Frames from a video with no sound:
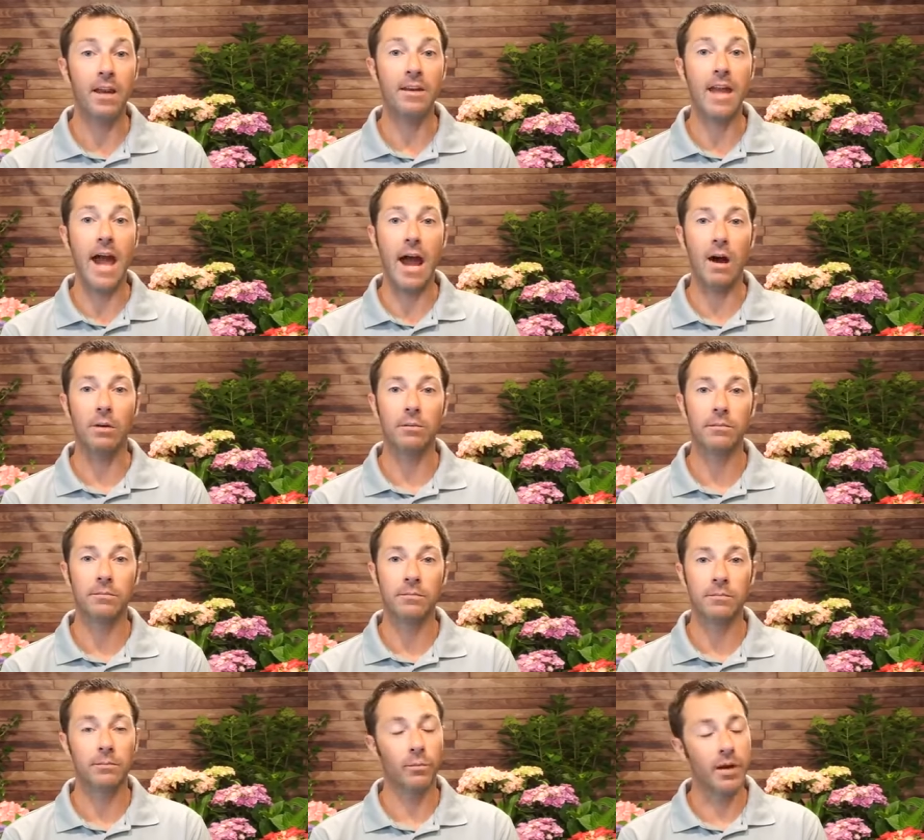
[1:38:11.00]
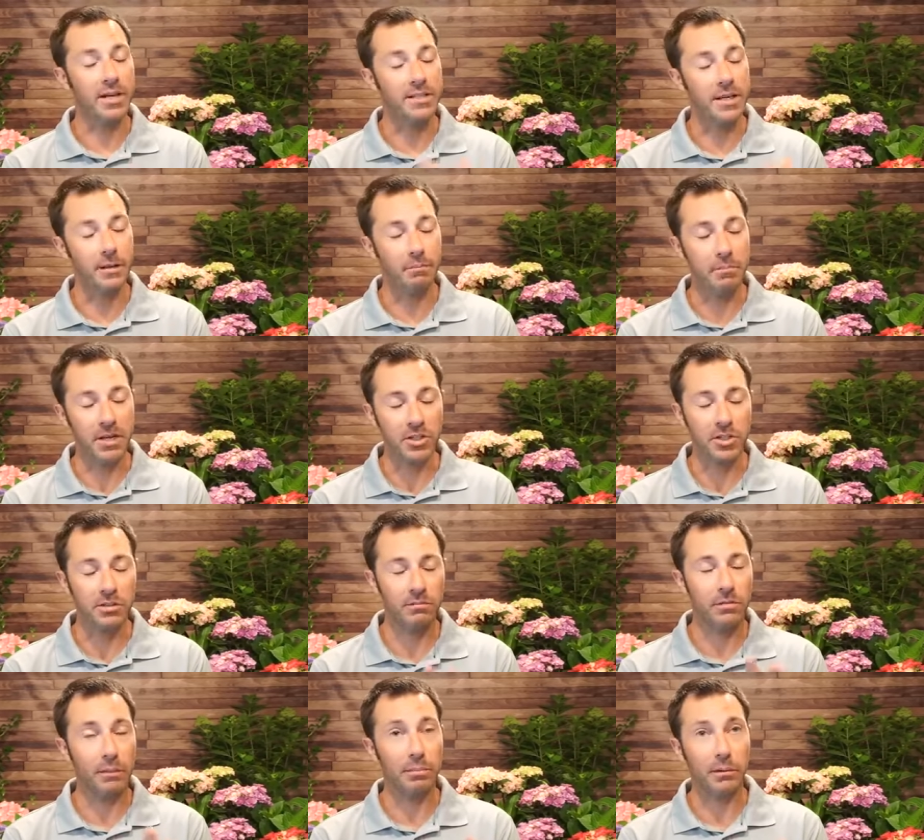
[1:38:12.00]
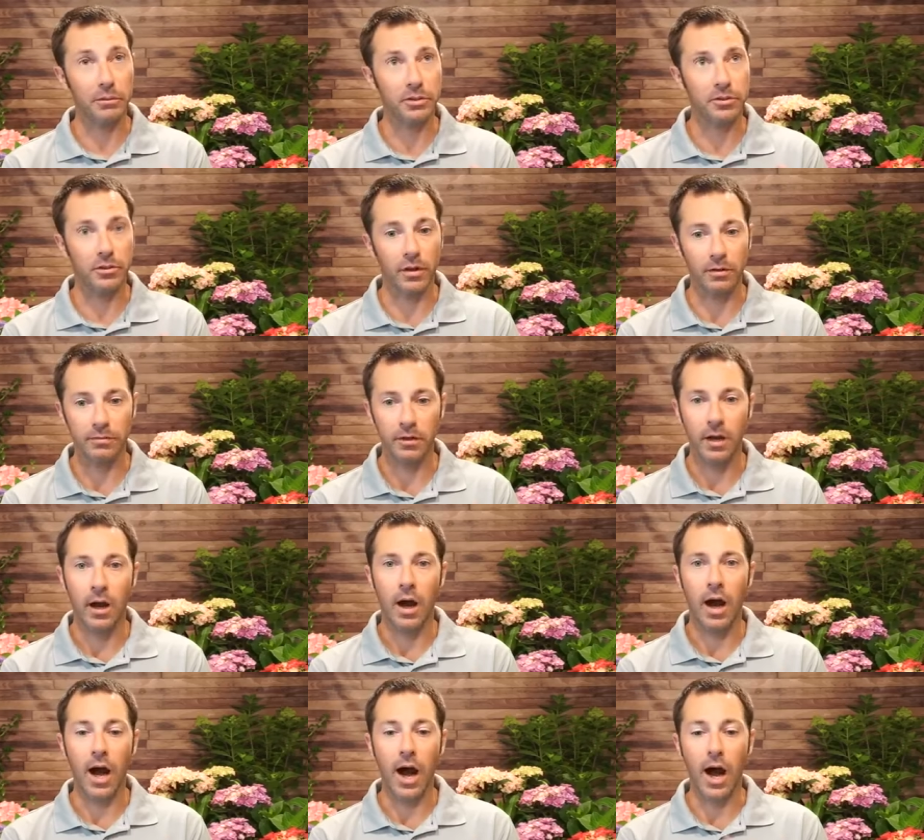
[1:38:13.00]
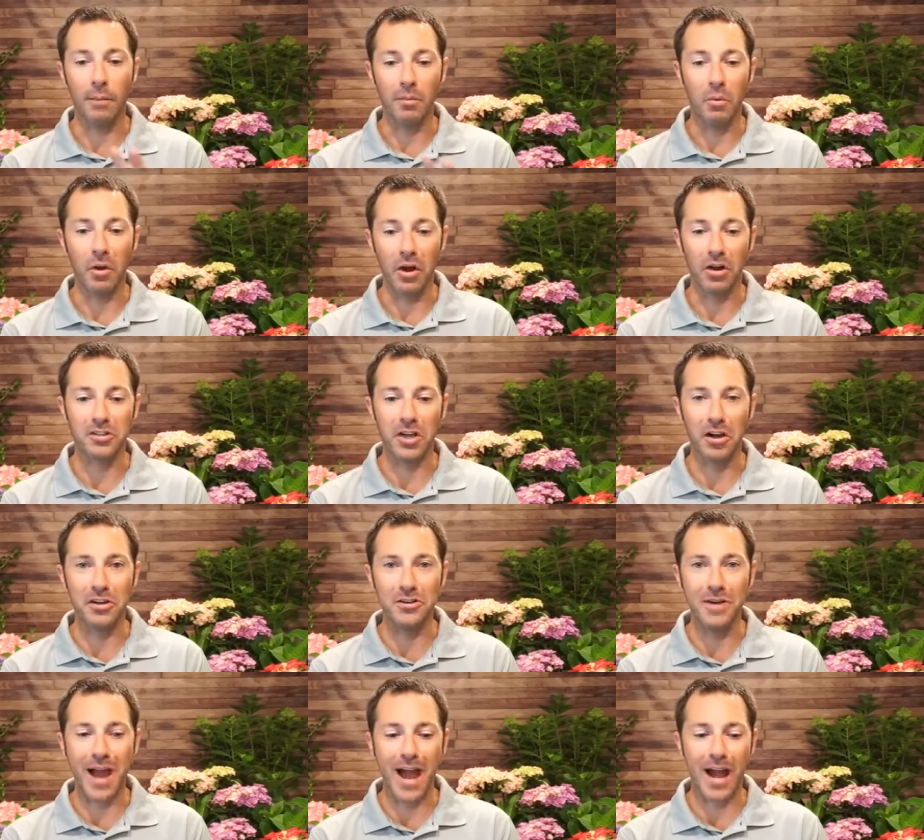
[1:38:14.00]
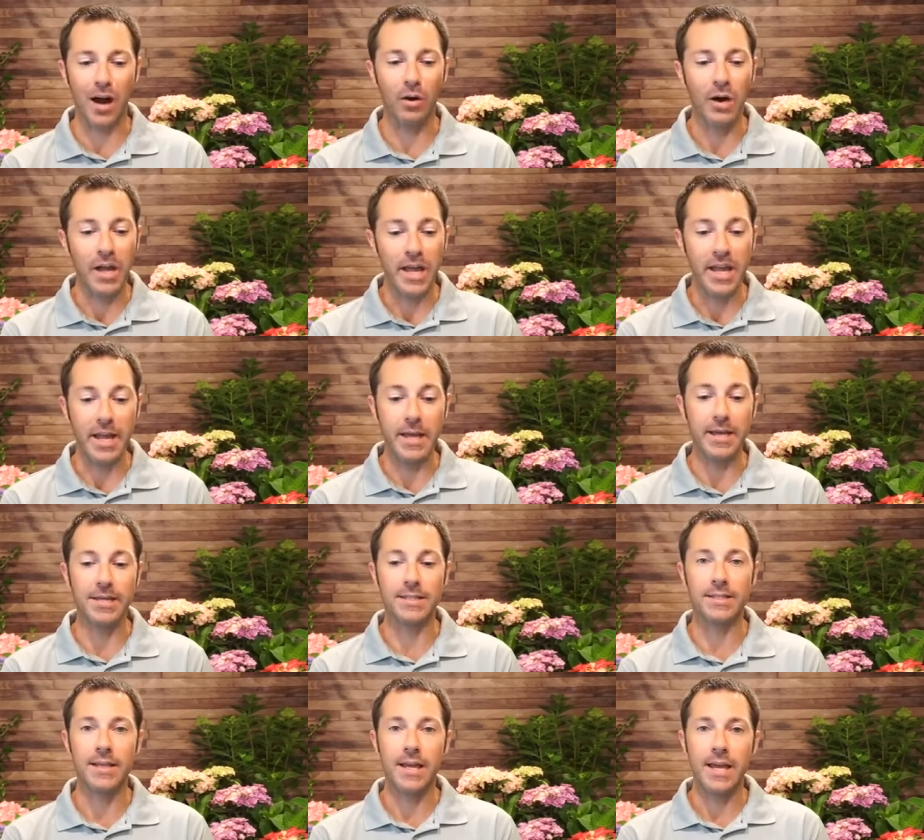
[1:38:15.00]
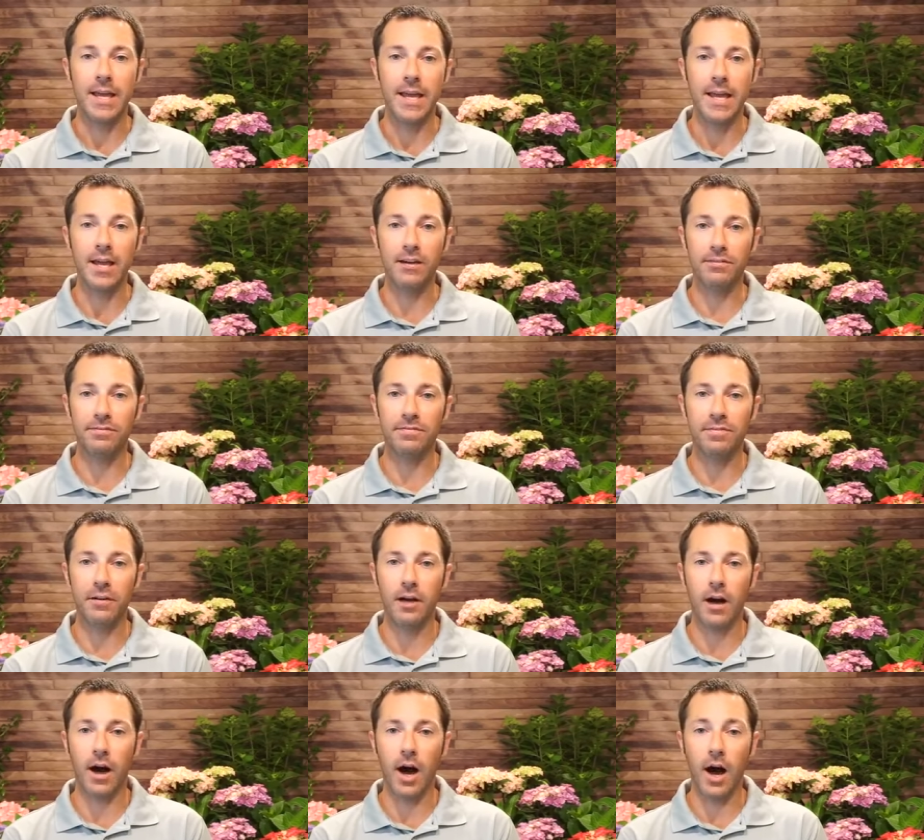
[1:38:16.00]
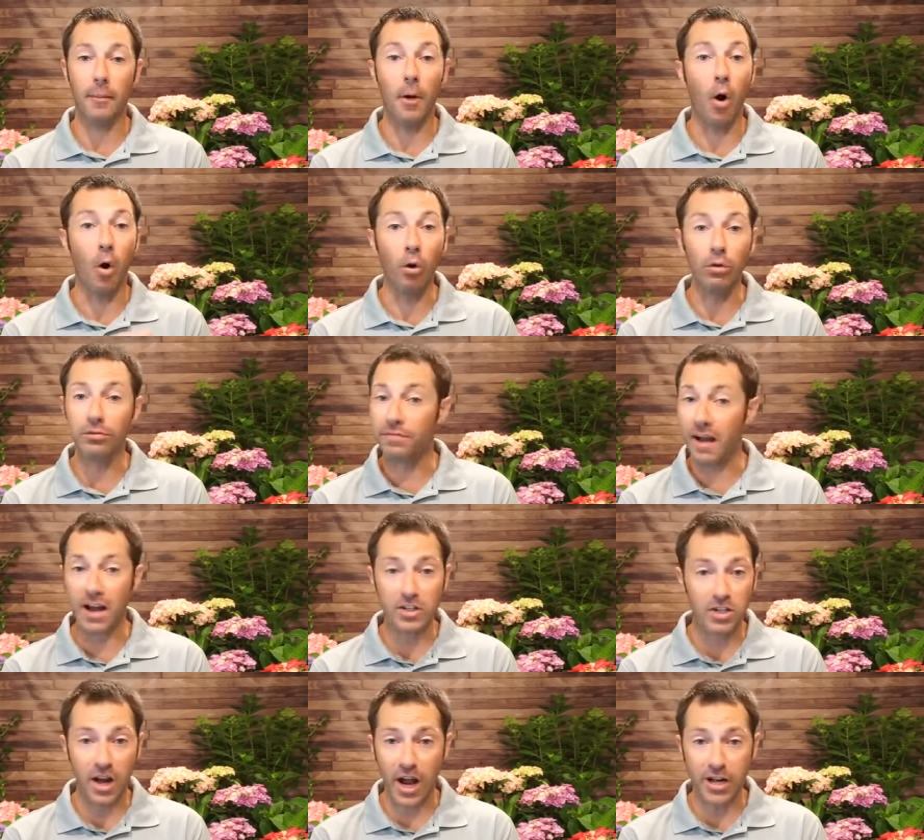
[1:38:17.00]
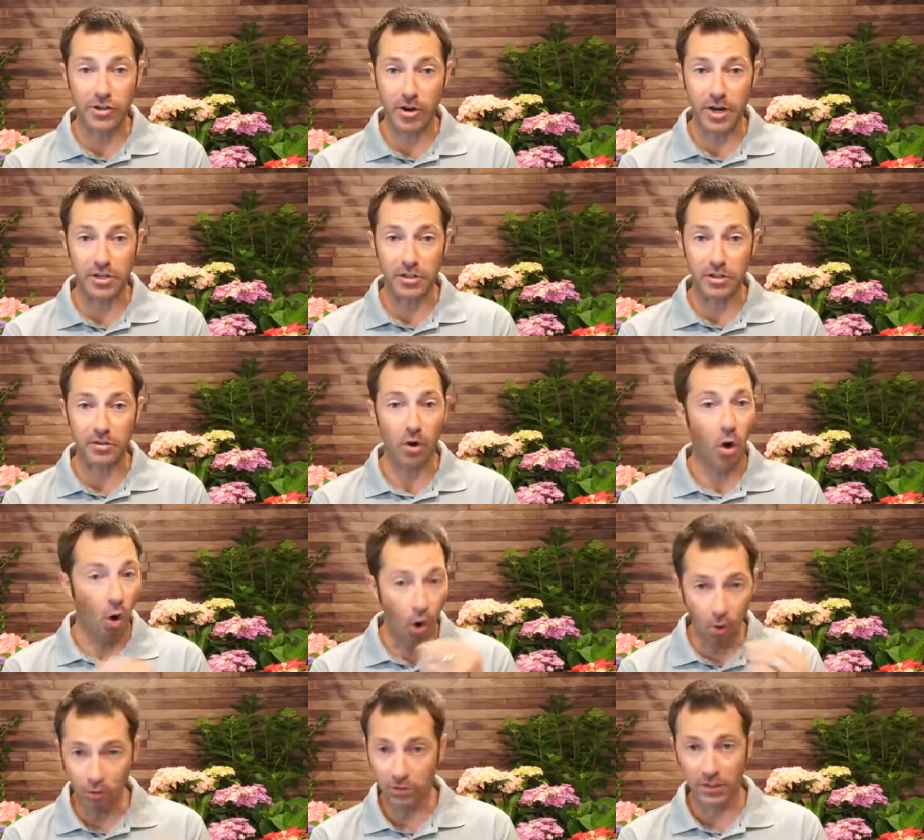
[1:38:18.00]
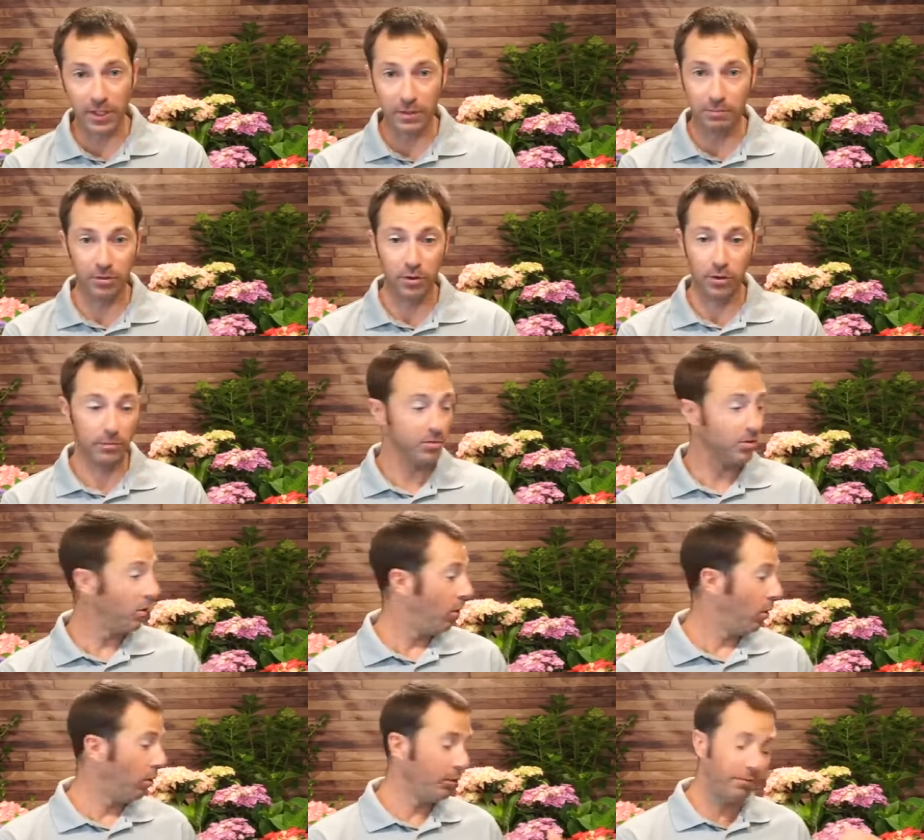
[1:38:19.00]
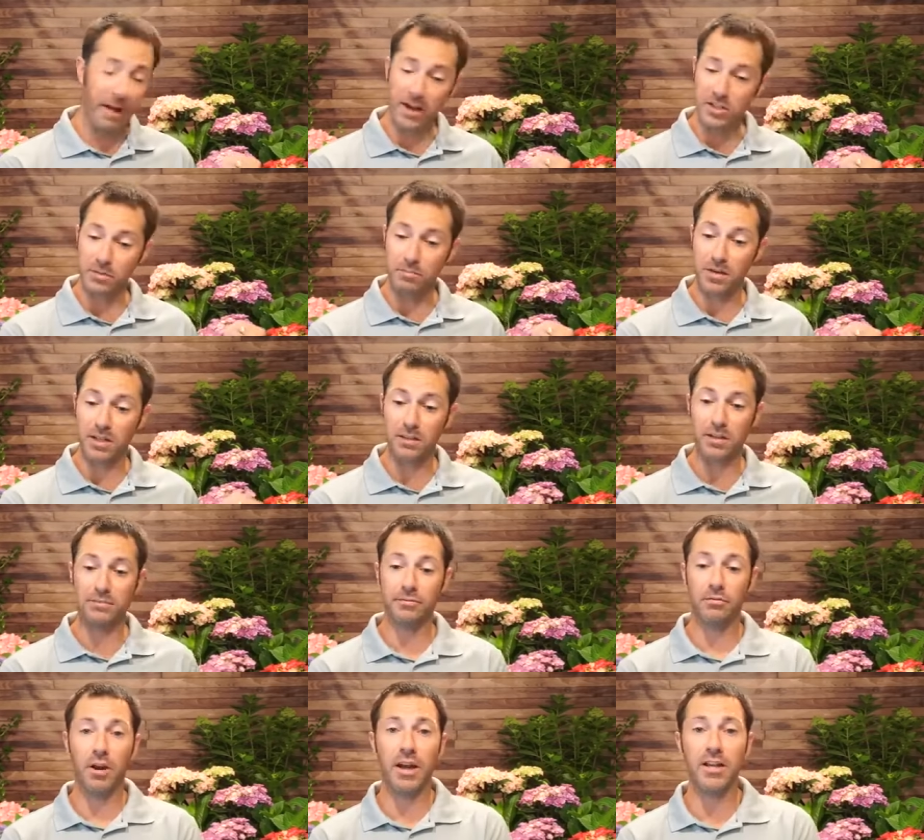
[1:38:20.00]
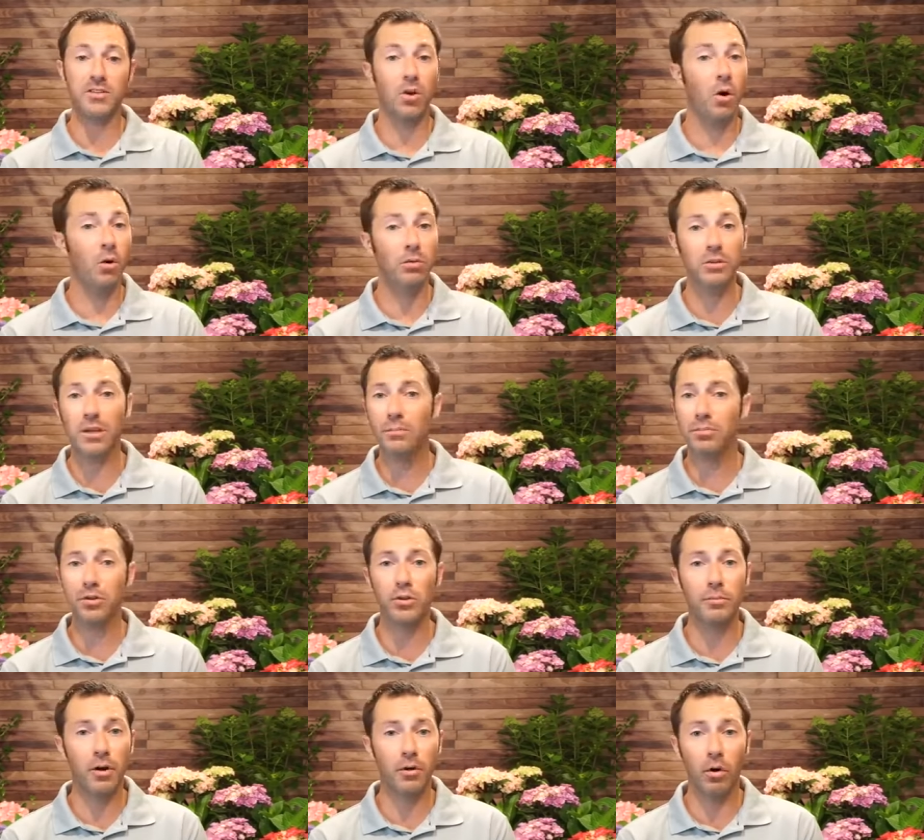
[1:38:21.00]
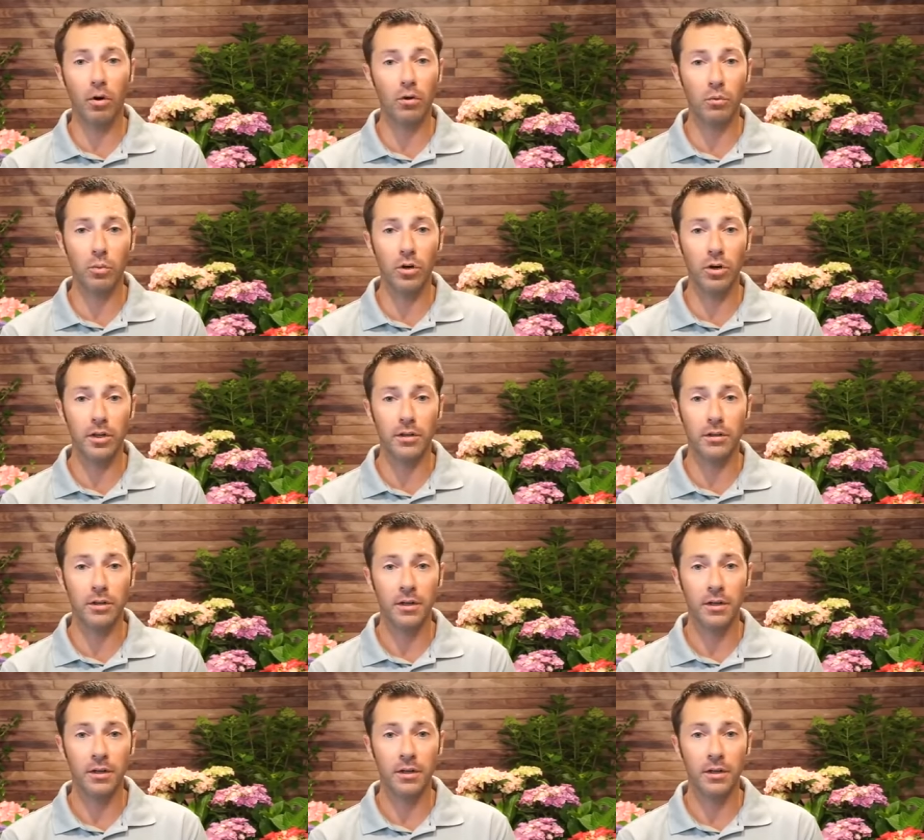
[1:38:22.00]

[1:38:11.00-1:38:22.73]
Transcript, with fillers: Now, what I didn't mention, I probably should have, uh, but what I'll tell you now is if um, old-fashioned hydrangeas only bloom. So old-fashioned big leaf varieties only bloom on old wood.